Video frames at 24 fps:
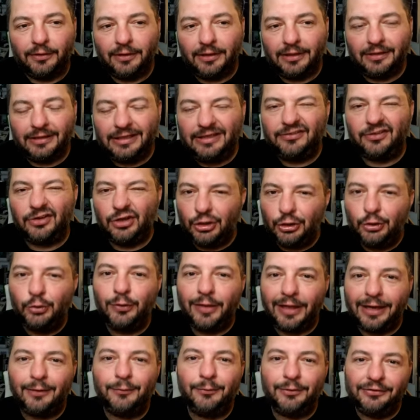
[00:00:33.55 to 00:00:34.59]
at least knew
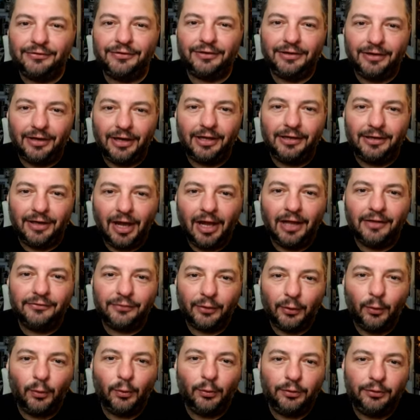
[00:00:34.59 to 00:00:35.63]
that it was a, a nod to
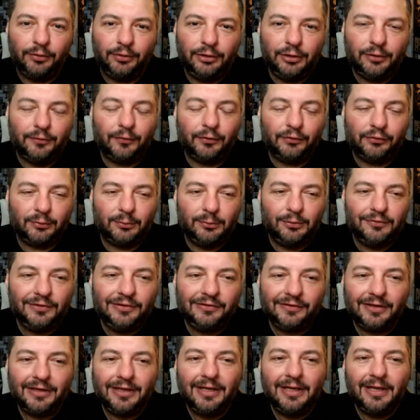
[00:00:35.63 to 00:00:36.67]
old Universal movies,